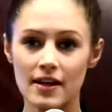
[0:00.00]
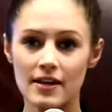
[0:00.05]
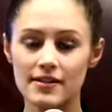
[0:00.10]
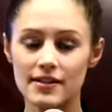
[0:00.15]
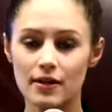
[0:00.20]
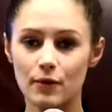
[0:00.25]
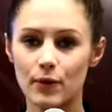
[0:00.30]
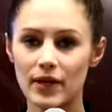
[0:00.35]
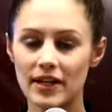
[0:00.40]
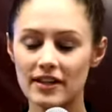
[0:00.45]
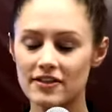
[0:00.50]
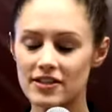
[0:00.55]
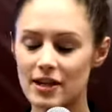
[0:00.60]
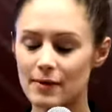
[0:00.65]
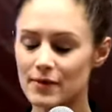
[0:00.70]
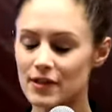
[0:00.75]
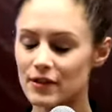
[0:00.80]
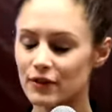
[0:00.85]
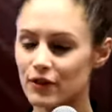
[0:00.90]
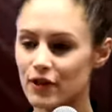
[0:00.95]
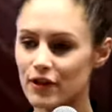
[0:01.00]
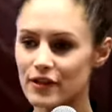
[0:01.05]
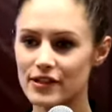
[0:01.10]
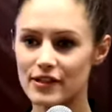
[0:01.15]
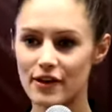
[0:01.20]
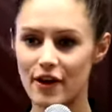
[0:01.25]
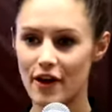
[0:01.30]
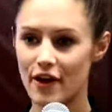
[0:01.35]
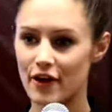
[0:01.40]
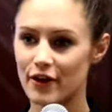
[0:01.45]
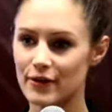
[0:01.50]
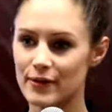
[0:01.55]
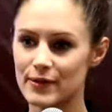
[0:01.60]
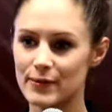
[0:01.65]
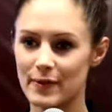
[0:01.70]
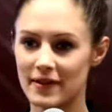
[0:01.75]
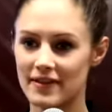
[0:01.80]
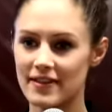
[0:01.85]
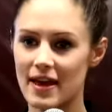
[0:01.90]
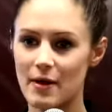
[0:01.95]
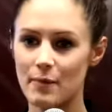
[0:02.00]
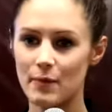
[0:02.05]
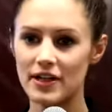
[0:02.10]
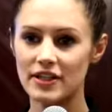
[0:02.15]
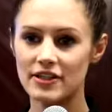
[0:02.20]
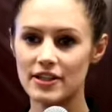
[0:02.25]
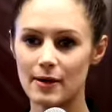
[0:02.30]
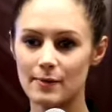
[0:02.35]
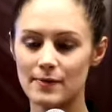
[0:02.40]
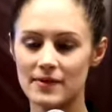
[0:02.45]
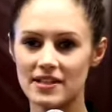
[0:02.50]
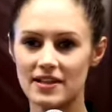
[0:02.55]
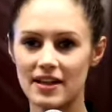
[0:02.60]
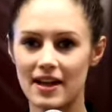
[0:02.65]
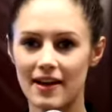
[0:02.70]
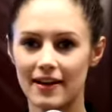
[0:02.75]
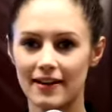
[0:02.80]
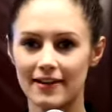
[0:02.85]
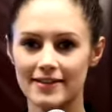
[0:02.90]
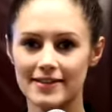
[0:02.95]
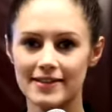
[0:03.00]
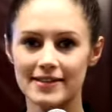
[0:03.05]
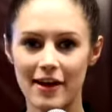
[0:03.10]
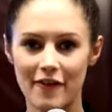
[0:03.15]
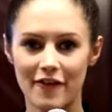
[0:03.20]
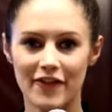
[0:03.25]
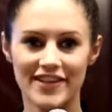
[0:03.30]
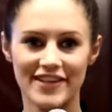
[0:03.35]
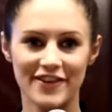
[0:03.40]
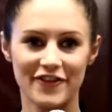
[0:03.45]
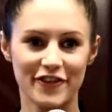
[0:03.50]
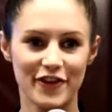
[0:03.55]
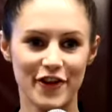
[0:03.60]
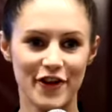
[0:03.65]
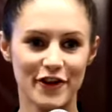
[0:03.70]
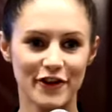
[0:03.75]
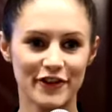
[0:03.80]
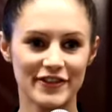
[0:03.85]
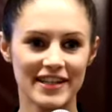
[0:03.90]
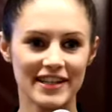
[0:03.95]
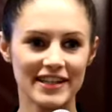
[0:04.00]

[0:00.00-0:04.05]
So we jumped lots of hurdles with them. We jumped like seven different hurdles.